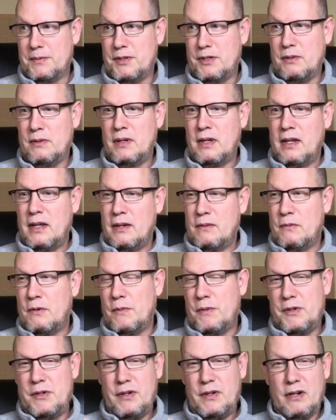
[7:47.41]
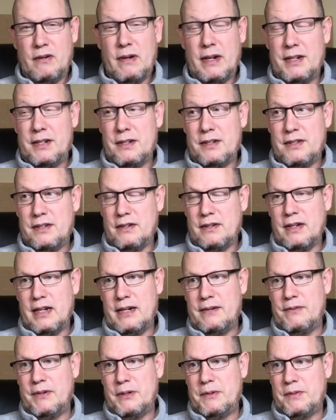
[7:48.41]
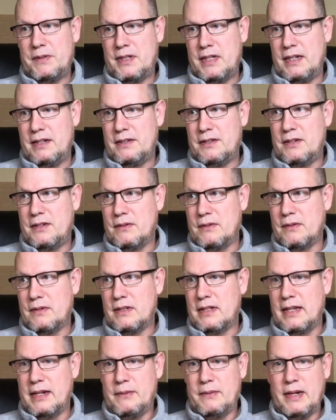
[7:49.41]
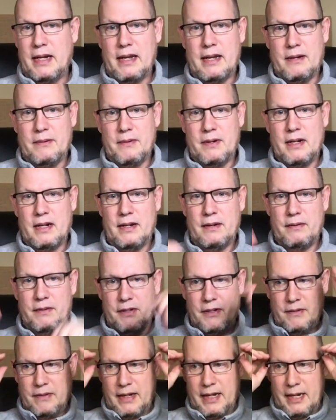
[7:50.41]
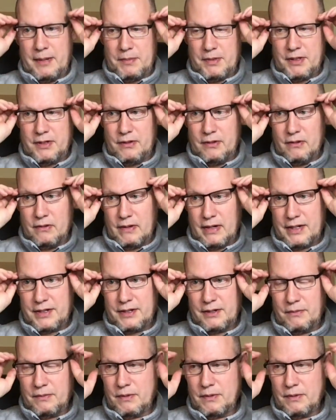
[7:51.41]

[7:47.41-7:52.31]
So when we're doing corrections to high frequencies, we're not doing amplitude correction.